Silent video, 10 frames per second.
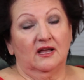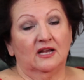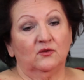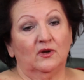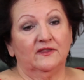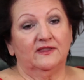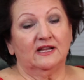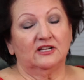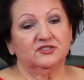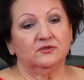And one
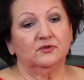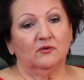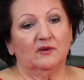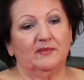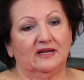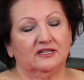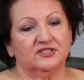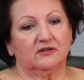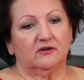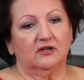thing I do know about
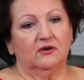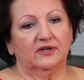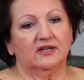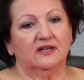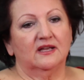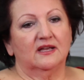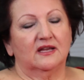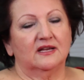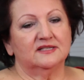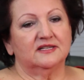coating
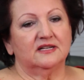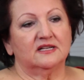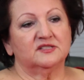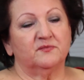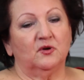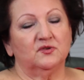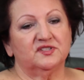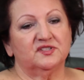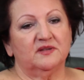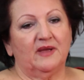is that it
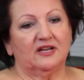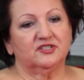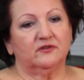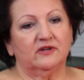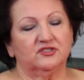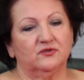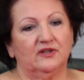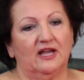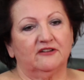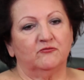exposes the bacteria to a
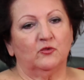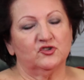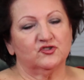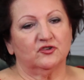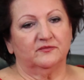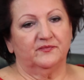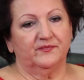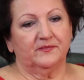lot of moisture.